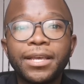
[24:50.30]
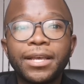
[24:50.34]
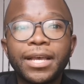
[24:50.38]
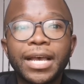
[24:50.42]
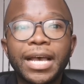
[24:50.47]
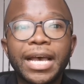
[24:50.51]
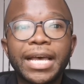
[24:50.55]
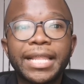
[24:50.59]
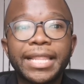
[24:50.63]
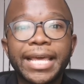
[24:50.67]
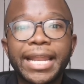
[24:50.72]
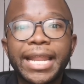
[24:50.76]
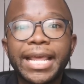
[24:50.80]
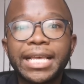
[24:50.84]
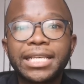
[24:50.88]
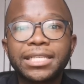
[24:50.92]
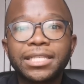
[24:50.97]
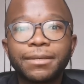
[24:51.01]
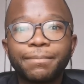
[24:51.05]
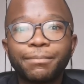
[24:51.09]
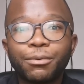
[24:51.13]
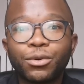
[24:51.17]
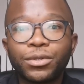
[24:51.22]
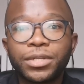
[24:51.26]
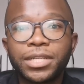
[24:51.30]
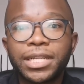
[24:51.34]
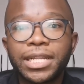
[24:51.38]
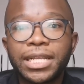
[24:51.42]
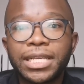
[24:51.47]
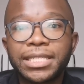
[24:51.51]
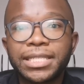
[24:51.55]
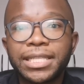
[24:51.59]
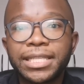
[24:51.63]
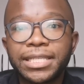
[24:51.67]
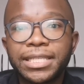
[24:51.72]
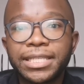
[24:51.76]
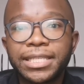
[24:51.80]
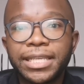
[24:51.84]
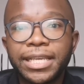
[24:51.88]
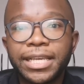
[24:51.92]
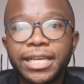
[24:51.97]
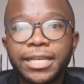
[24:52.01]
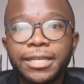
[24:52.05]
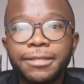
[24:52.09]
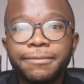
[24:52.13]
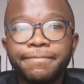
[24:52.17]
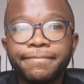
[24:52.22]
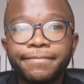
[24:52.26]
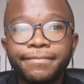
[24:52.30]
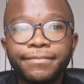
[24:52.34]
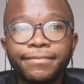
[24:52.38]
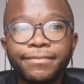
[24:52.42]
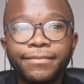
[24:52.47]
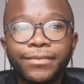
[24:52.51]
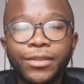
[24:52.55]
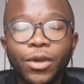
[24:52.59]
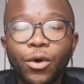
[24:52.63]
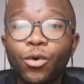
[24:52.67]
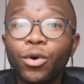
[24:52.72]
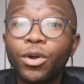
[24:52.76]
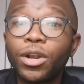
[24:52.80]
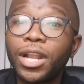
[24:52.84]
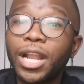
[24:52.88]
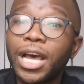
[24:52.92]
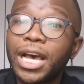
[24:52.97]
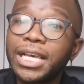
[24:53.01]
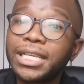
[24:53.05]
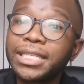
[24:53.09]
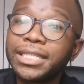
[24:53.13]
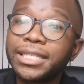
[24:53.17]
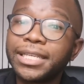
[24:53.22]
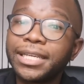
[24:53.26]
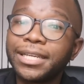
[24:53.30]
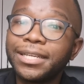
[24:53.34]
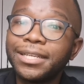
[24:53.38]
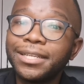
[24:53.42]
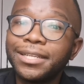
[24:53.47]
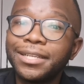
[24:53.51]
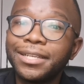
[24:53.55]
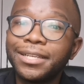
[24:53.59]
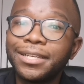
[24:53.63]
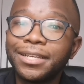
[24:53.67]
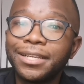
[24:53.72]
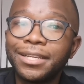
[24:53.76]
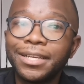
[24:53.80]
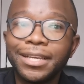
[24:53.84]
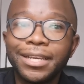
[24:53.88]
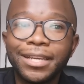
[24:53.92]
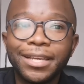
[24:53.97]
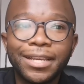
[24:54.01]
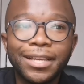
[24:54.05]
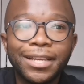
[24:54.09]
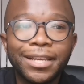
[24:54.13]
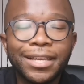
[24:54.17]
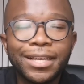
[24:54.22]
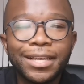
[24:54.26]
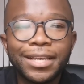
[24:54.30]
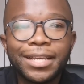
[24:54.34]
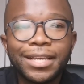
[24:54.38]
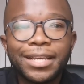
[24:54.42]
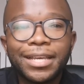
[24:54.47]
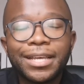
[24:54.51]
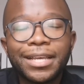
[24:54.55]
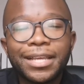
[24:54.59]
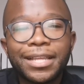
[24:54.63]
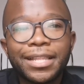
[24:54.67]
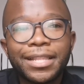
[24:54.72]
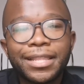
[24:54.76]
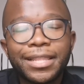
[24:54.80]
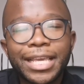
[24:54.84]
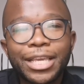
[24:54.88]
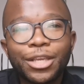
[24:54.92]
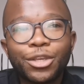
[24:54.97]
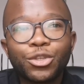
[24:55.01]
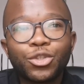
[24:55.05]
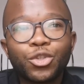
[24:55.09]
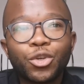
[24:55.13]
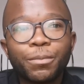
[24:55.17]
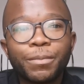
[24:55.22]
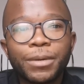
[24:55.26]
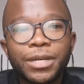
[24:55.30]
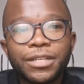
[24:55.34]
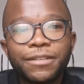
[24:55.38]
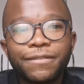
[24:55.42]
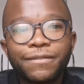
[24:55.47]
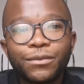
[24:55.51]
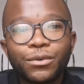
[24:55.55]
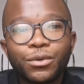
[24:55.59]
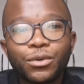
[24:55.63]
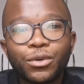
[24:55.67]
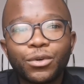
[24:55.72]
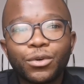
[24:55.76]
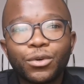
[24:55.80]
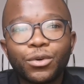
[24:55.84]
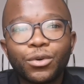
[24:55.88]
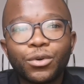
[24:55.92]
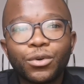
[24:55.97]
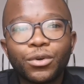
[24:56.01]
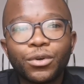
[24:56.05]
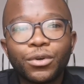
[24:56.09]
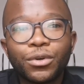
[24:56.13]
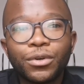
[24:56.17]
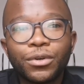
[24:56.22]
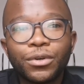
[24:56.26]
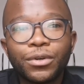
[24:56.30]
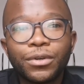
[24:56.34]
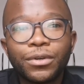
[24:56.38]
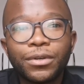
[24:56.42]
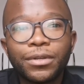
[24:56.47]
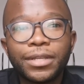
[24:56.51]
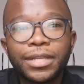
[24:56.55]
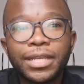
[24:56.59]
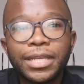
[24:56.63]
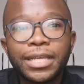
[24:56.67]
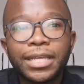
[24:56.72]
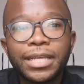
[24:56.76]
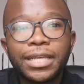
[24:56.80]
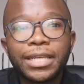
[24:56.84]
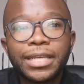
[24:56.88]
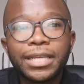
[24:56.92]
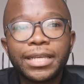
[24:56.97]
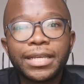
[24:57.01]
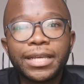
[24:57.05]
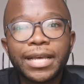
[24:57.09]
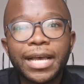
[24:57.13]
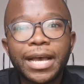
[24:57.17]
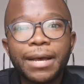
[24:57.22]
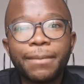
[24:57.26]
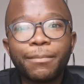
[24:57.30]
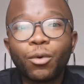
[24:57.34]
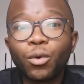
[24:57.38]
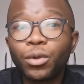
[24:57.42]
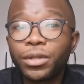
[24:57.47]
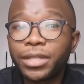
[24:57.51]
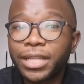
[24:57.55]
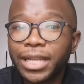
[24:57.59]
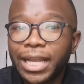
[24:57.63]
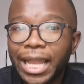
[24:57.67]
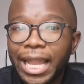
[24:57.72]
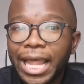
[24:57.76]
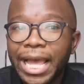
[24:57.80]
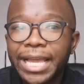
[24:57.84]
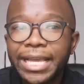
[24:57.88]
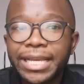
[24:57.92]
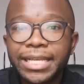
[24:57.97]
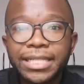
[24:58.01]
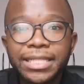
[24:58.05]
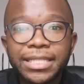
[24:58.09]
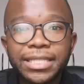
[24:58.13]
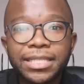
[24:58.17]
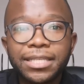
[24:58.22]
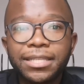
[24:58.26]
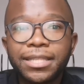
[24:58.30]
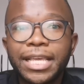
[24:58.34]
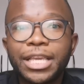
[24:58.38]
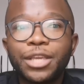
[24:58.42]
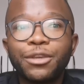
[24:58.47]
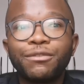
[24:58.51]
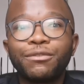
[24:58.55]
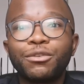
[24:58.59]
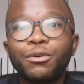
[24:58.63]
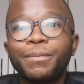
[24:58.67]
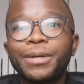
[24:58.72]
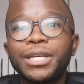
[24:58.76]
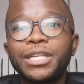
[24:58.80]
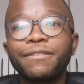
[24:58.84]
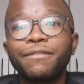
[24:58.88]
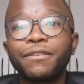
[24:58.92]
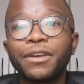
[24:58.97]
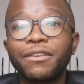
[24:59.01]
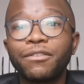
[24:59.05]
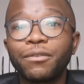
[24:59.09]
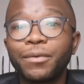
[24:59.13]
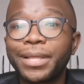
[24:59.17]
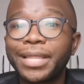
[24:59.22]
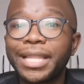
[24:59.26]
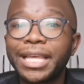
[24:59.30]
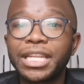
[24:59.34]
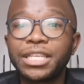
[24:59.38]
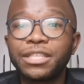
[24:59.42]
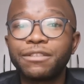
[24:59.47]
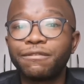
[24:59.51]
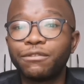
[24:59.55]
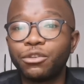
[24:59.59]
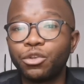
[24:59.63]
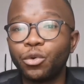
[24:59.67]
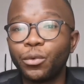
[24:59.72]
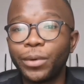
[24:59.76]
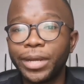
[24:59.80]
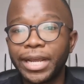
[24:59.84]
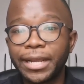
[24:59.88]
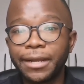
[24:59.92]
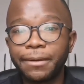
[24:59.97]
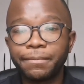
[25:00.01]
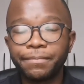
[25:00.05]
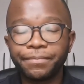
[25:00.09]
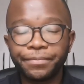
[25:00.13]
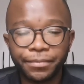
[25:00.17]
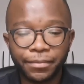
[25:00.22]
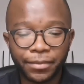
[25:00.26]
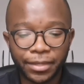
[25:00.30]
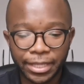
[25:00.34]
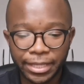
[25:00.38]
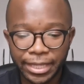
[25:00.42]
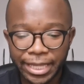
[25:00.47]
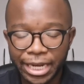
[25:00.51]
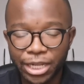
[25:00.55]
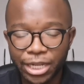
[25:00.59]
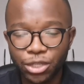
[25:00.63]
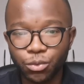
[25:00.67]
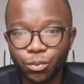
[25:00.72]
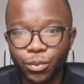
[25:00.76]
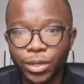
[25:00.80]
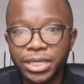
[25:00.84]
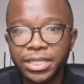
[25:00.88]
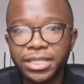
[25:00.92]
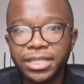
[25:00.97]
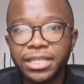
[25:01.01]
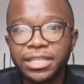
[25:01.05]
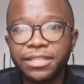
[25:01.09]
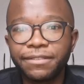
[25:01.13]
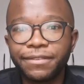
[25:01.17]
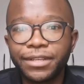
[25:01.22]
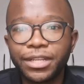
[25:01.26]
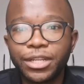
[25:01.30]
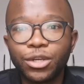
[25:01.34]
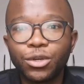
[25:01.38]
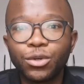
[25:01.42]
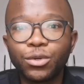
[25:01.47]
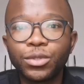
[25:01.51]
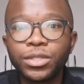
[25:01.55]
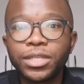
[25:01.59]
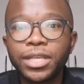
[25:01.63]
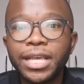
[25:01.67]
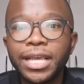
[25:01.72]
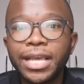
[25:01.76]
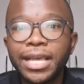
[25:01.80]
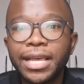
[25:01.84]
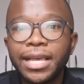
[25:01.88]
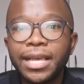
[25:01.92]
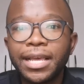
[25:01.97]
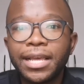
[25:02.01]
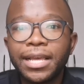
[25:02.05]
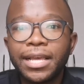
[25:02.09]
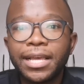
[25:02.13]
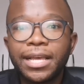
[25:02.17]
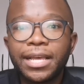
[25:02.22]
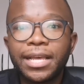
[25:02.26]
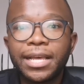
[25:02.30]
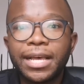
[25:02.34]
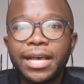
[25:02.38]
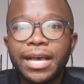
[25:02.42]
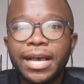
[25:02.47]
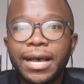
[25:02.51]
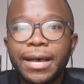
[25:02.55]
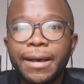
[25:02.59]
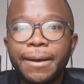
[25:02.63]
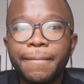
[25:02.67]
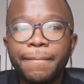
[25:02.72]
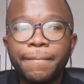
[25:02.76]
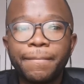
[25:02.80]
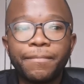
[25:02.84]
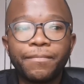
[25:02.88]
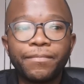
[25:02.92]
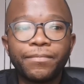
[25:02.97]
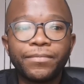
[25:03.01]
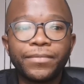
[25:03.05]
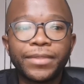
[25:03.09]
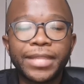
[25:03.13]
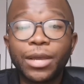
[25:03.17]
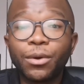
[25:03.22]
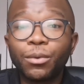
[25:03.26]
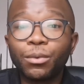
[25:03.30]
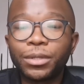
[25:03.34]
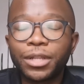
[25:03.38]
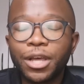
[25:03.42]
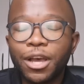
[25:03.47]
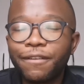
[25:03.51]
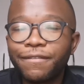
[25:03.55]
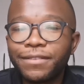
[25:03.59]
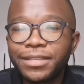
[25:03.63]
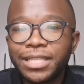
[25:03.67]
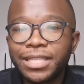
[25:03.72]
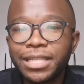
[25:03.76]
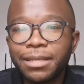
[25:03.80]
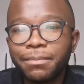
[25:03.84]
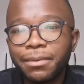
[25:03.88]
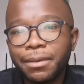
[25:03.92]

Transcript: that has supported us this year or last year. Thank you so much for all the clients. Thank you so much for everyone that is viewing. that has watched these videos. There will obviously